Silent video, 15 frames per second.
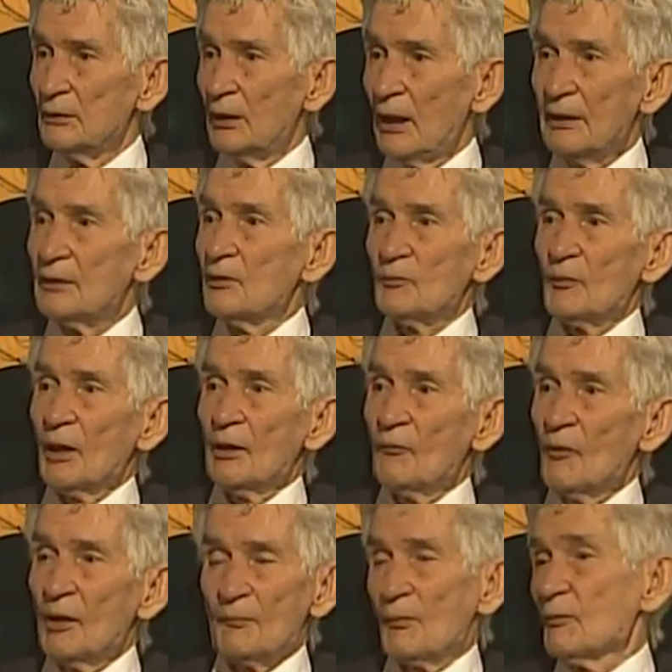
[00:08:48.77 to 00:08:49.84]
I didn't know what I
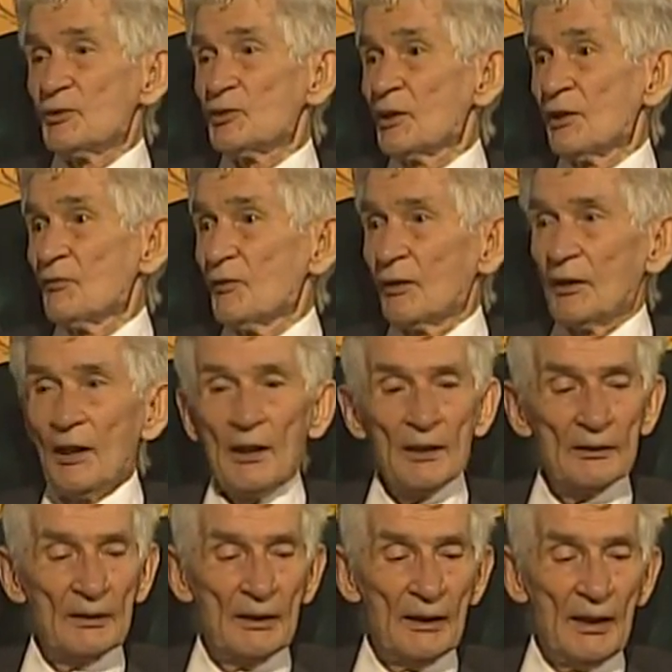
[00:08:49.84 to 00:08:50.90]
wanted, but I was looking for
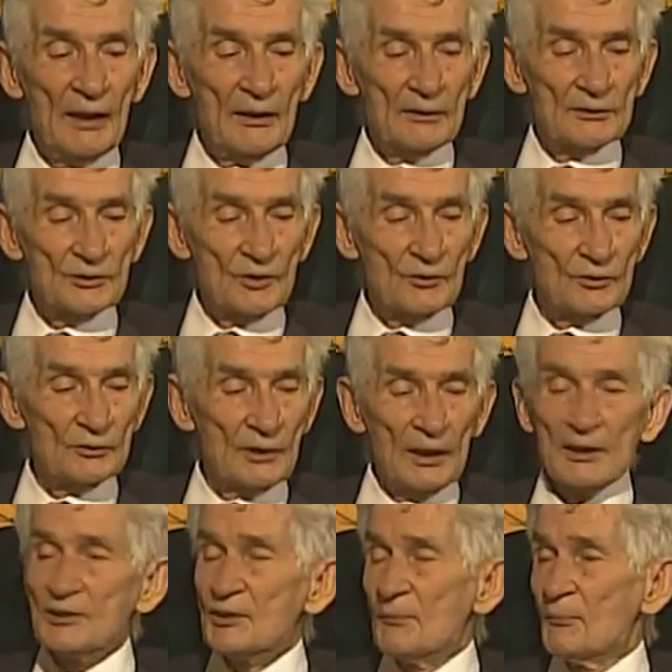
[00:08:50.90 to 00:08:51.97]
God. So I
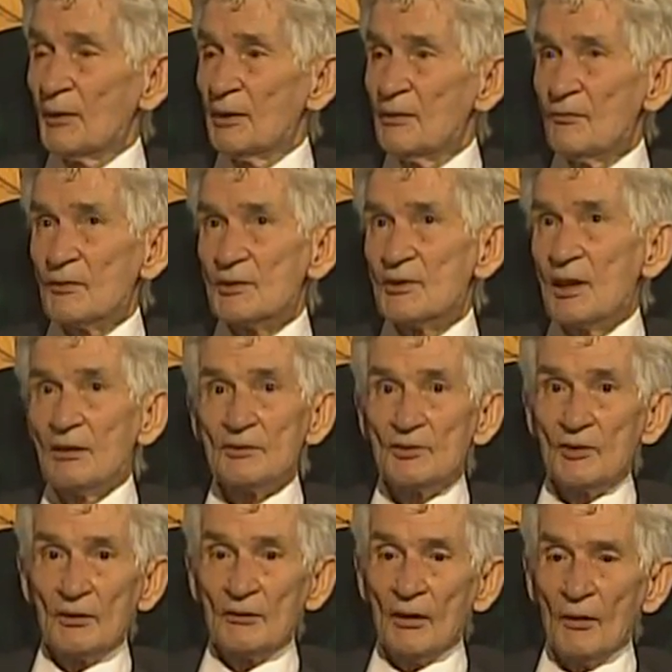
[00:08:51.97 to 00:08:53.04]
guess I believe this now.
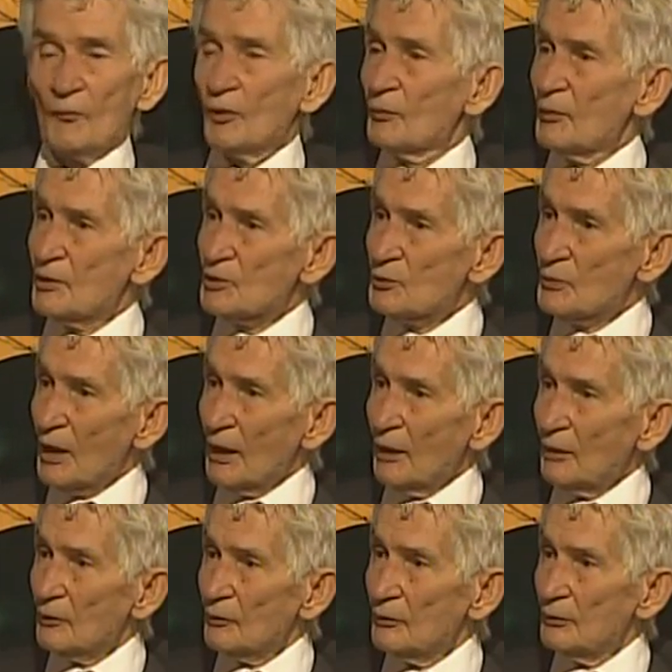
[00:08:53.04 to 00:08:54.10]
So what do I do
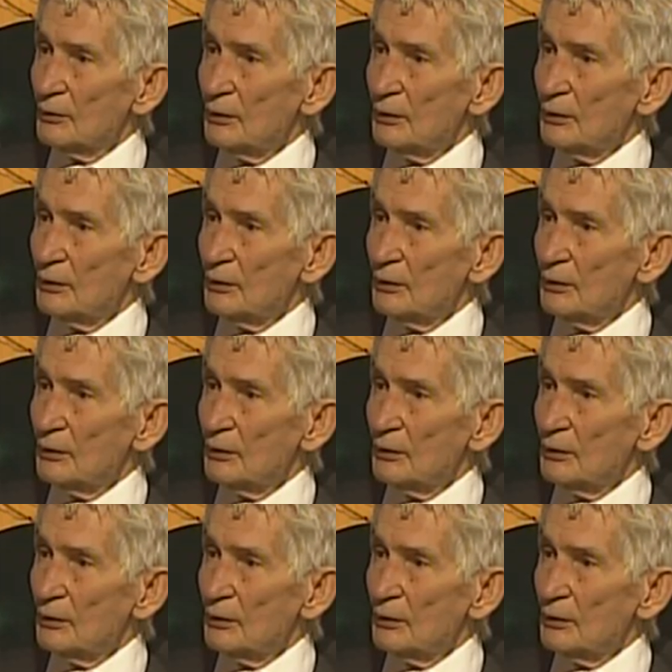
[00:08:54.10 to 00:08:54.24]
now?